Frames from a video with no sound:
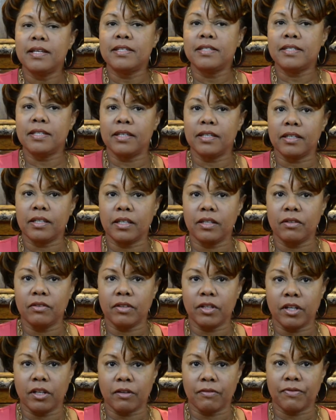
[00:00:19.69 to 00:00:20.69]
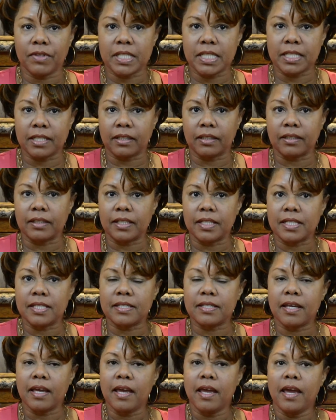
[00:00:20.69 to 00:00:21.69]
10 acute care
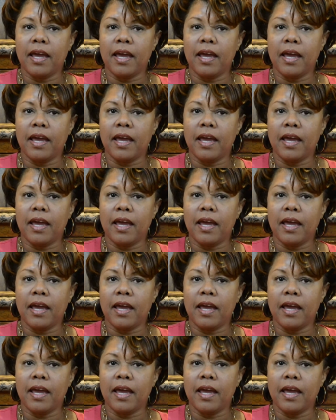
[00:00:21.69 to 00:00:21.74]
facilities.